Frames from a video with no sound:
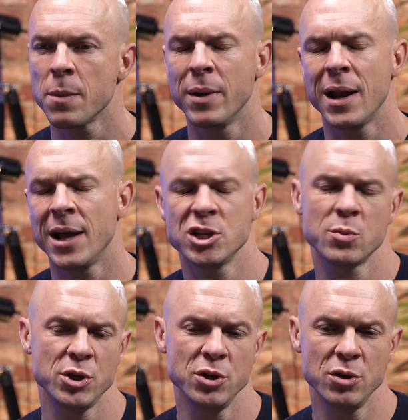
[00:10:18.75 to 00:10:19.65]
but I just
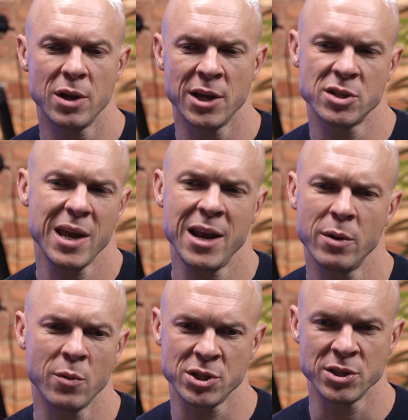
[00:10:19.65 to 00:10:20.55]
want you, I just
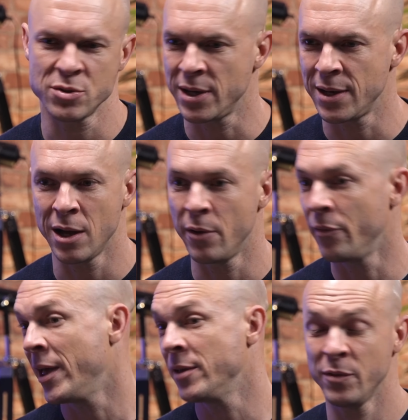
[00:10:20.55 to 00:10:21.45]
anyone watching this right now,
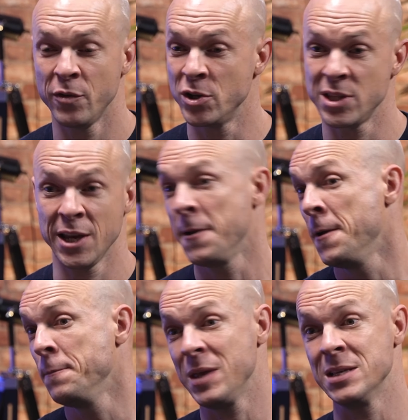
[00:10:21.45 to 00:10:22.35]
that the first thing
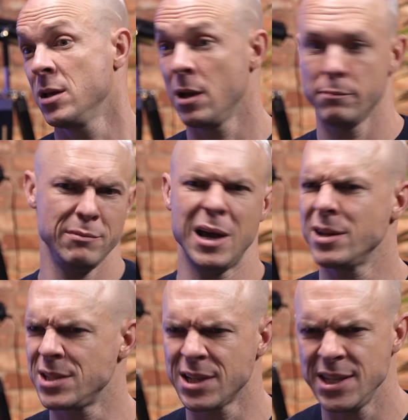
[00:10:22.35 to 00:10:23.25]
is how
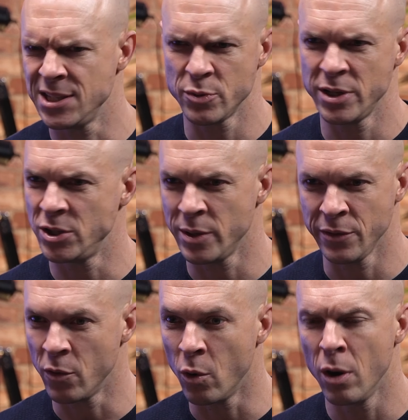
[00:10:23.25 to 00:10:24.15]
to succeed in
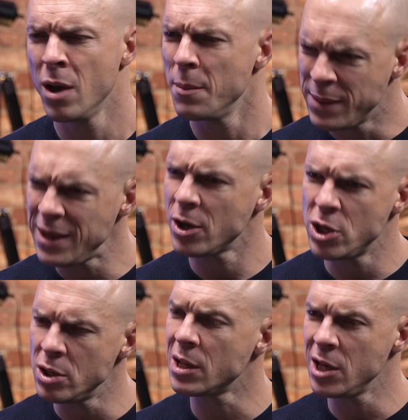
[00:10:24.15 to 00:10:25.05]
2024. Be
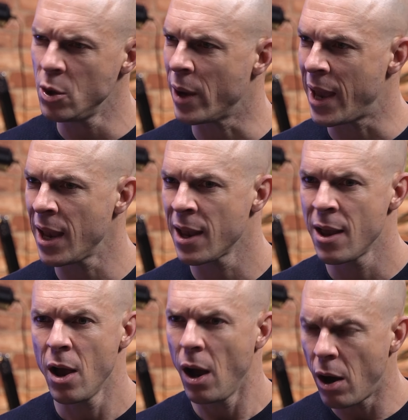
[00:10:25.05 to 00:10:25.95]
acutely aware
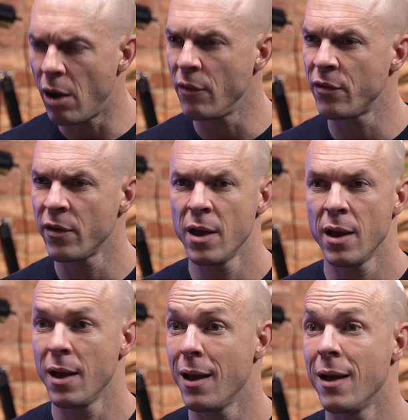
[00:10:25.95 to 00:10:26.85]
of
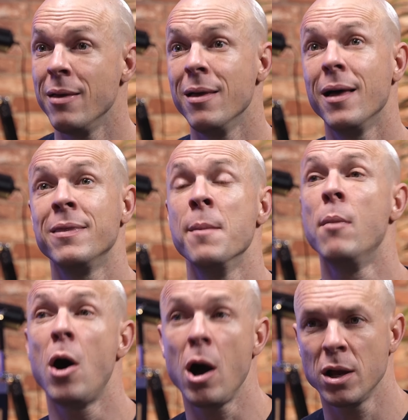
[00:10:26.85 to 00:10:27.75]
the
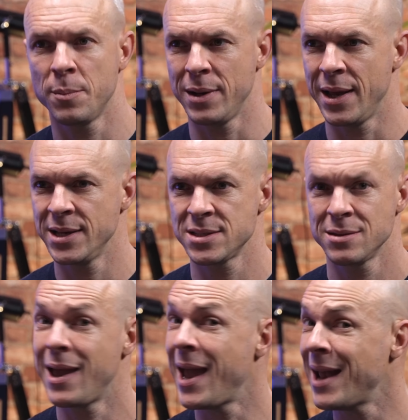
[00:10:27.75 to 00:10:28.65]
marketplace
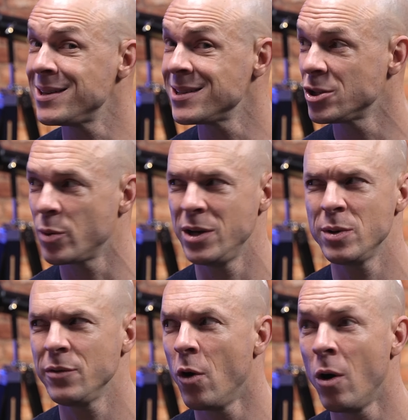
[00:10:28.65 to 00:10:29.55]
and
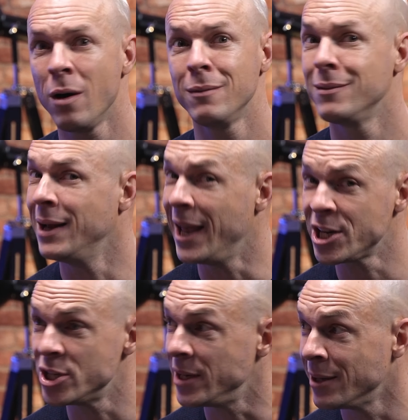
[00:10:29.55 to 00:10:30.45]
2024
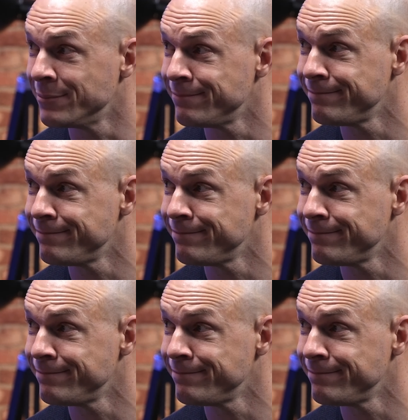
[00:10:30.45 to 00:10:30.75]
election year,